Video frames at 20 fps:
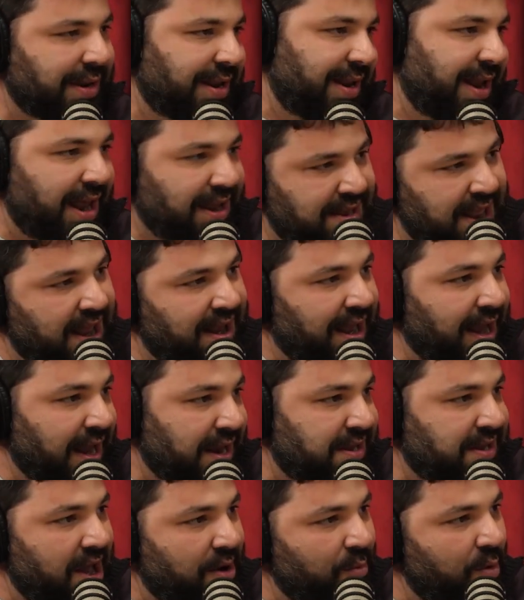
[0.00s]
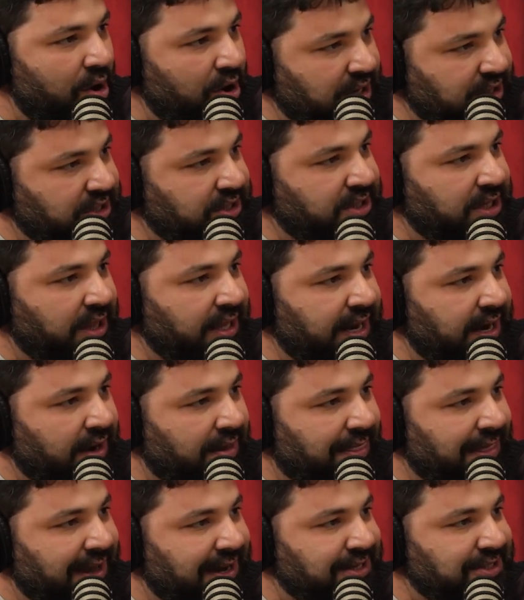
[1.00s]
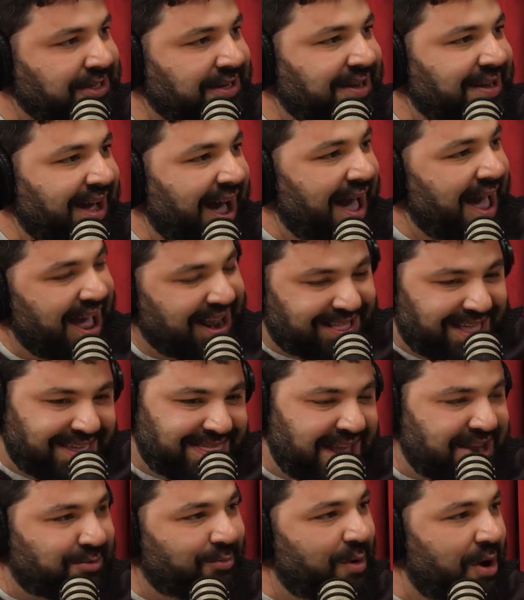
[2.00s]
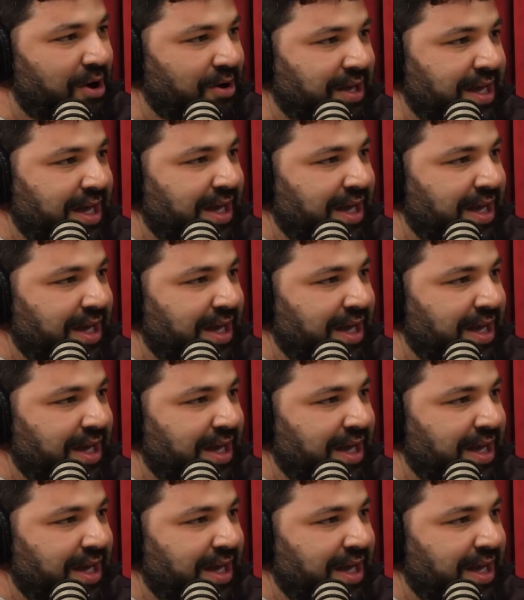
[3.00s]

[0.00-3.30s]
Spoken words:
That's not. I guess it's not woke. It's just deleting things. I act like that's woke.